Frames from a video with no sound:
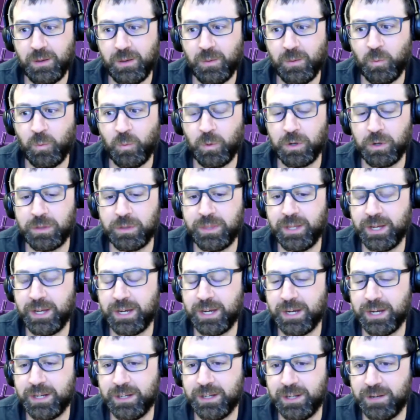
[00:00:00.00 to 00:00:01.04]
Would they
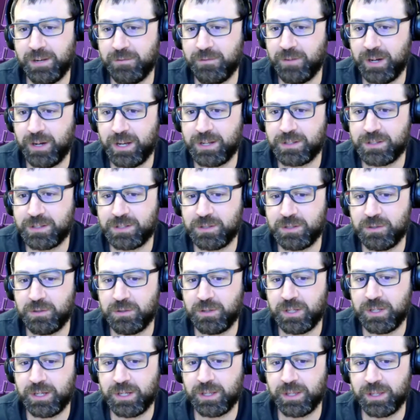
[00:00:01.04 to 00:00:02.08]
get an invite to
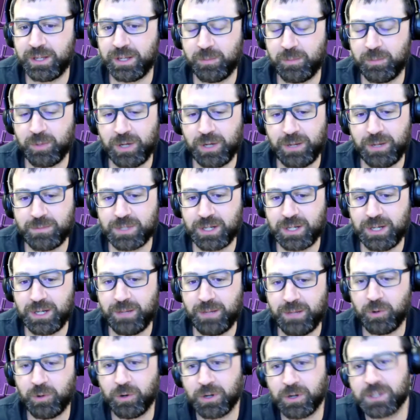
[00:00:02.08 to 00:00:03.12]
the Atlanta
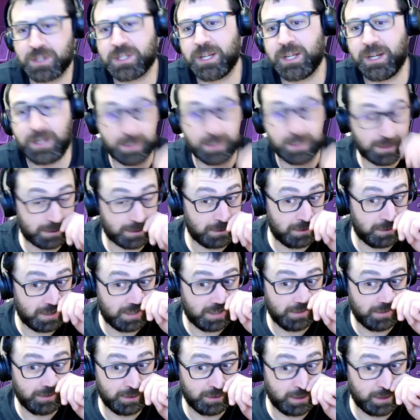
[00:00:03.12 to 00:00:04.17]
Primetime, or is that
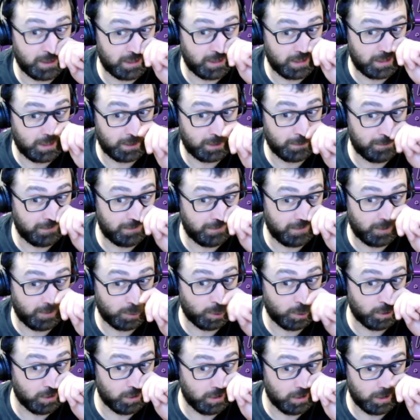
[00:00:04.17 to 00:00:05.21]
exclusively
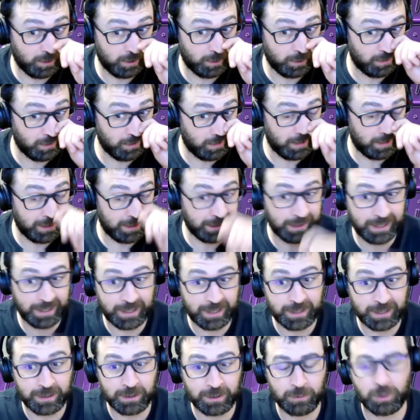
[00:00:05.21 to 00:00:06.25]
for
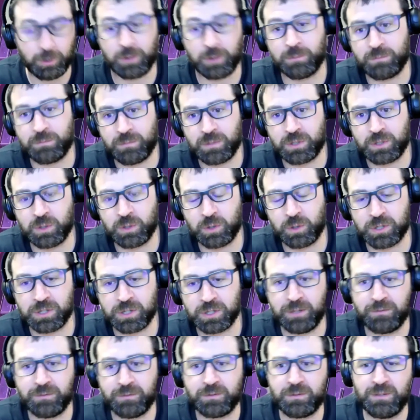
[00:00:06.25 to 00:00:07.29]
Atlanta? Well, Georgia
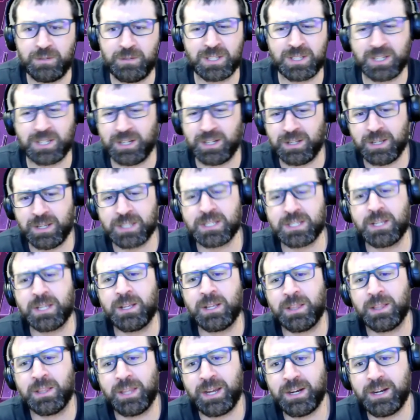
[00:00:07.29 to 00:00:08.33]
lift. Is it
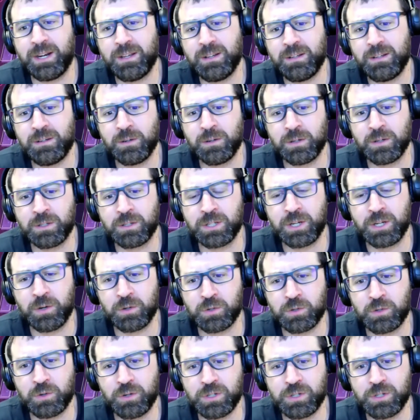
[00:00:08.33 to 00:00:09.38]
Atlanta or
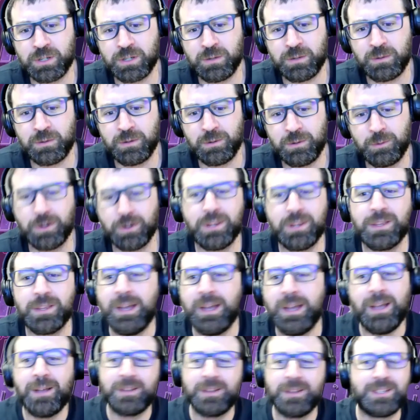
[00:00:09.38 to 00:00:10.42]
Georgia?
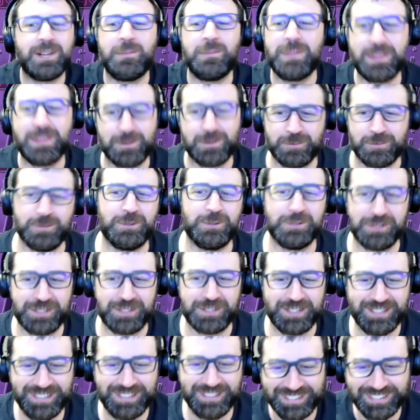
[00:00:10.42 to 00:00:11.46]
Tell me the rules.